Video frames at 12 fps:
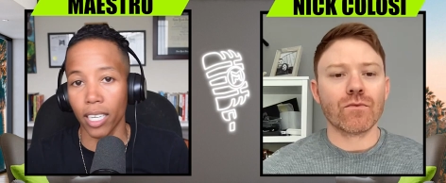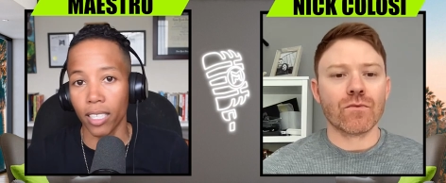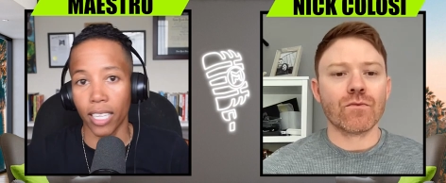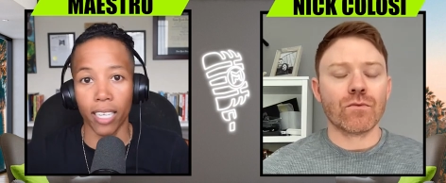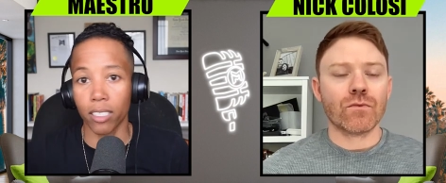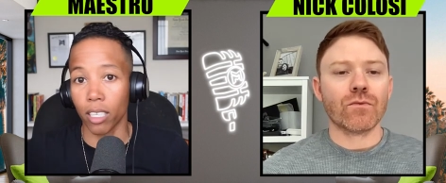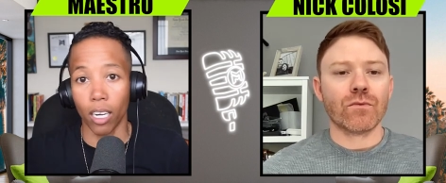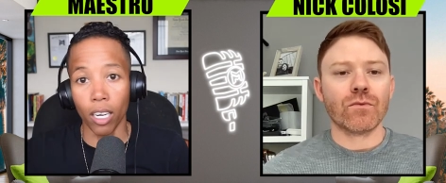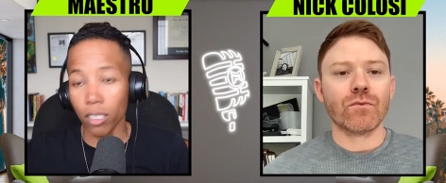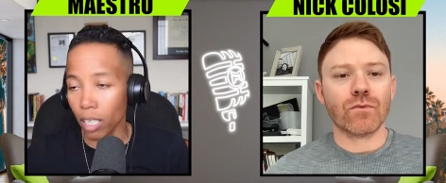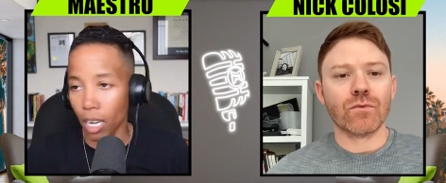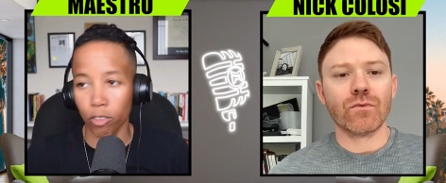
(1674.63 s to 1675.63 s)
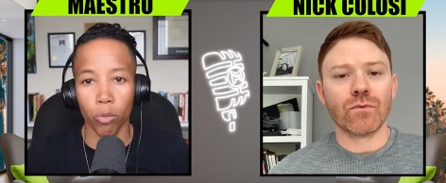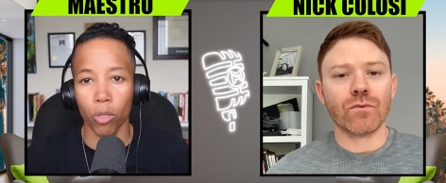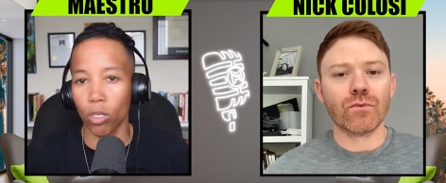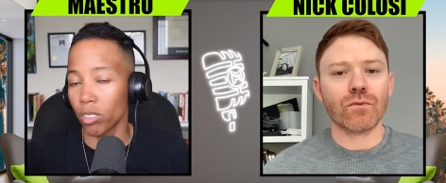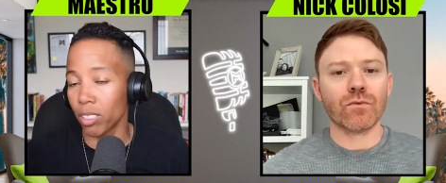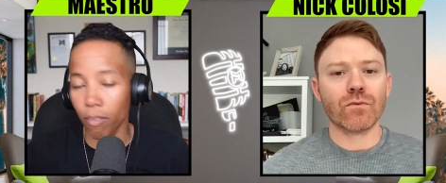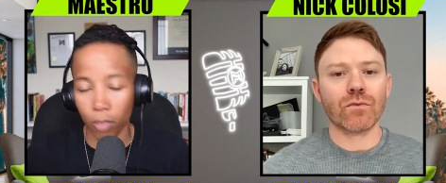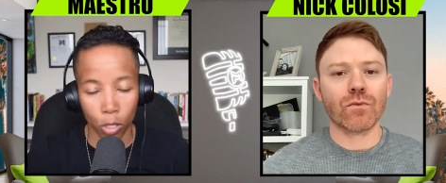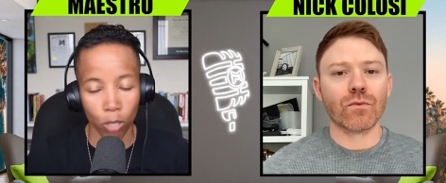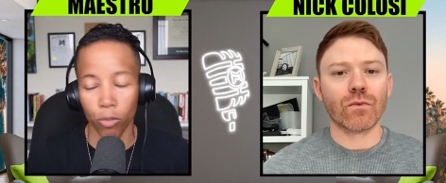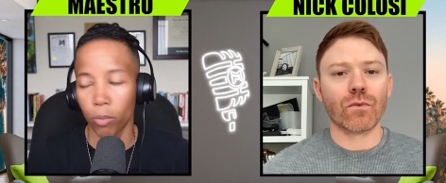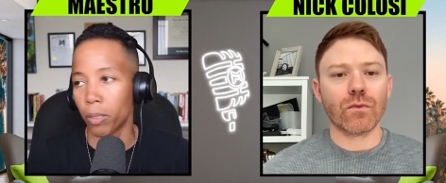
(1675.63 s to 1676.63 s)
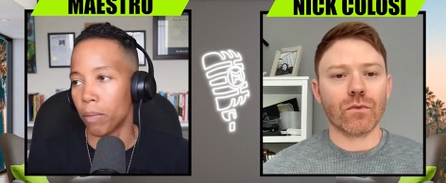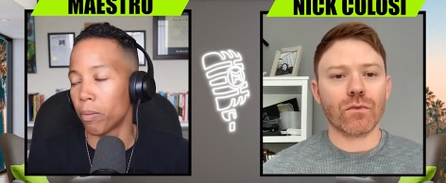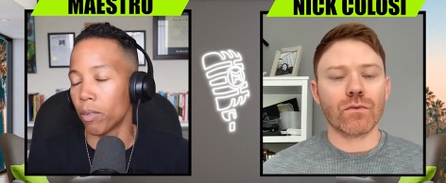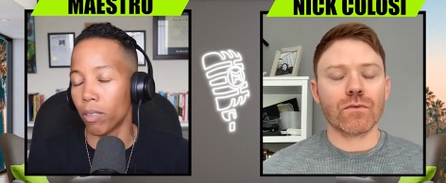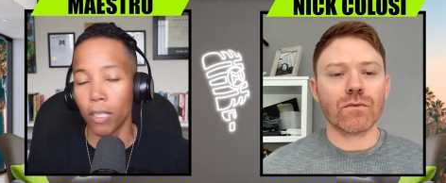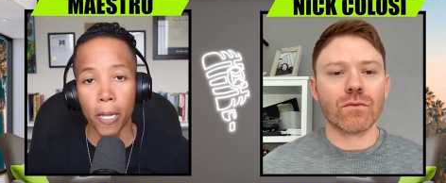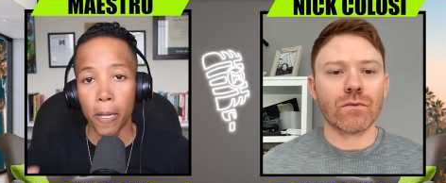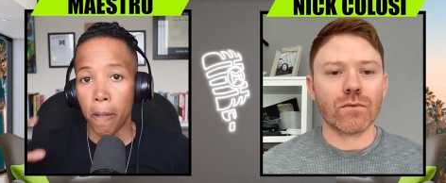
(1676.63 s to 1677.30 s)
Speaker 1: And that's uncomfortable, difficult for people.